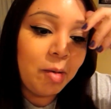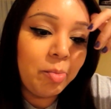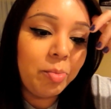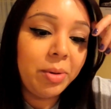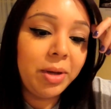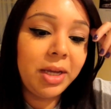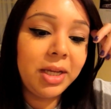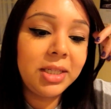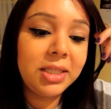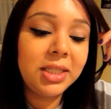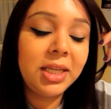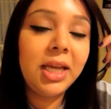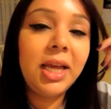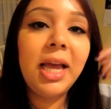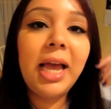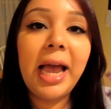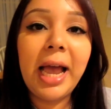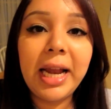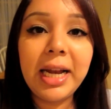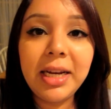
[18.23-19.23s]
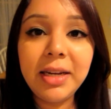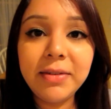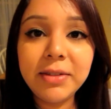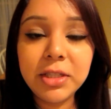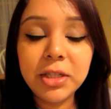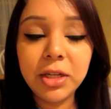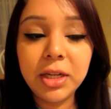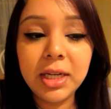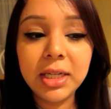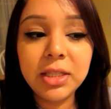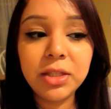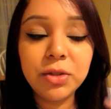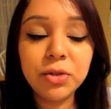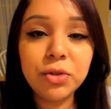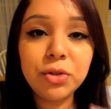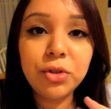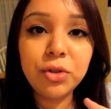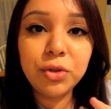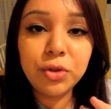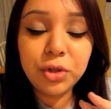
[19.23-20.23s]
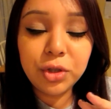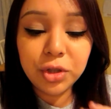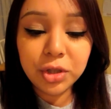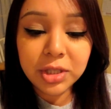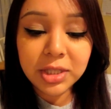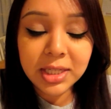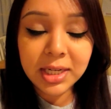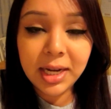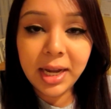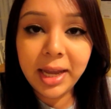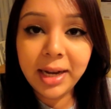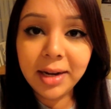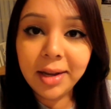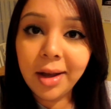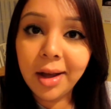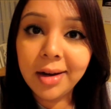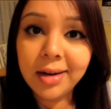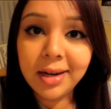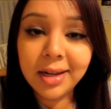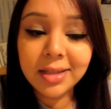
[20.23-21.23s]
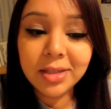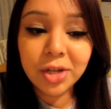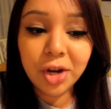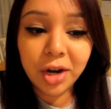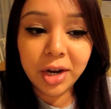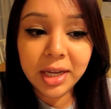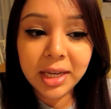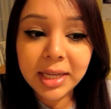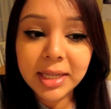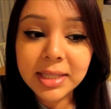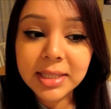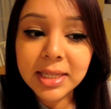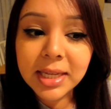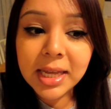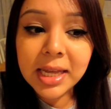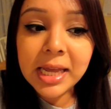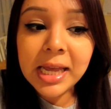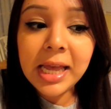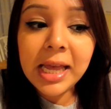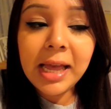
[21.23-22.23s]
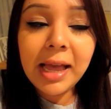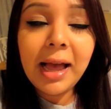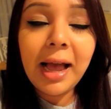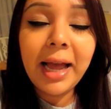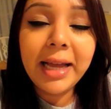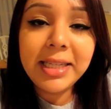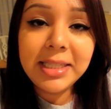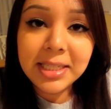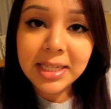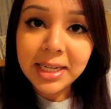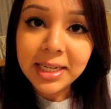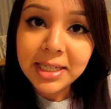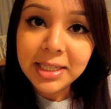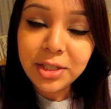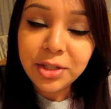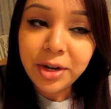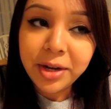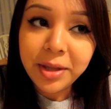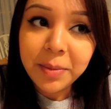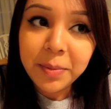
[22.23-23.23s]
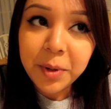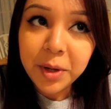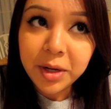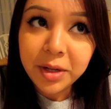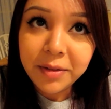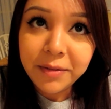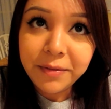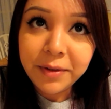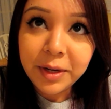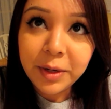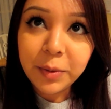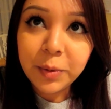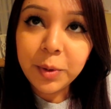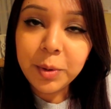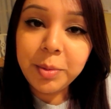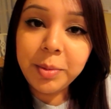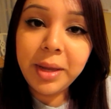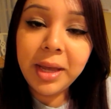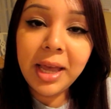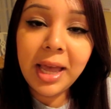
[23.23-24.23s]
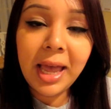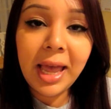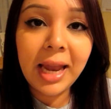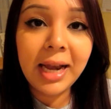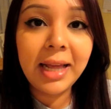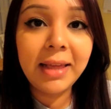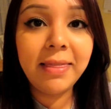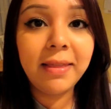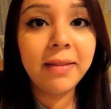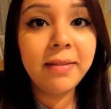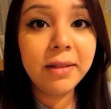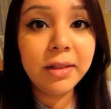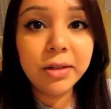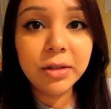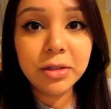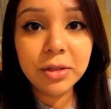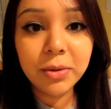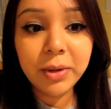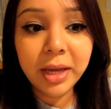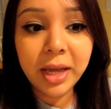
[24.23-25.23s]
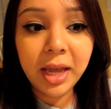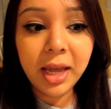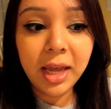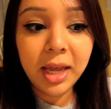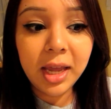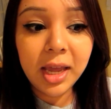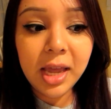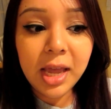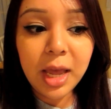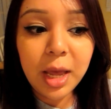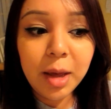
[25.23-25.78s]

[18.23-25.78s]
But I didn't even tell you guys, those two shirts that I had gotten at Target, I did try them on in the fitting room, and I thought they looked okay.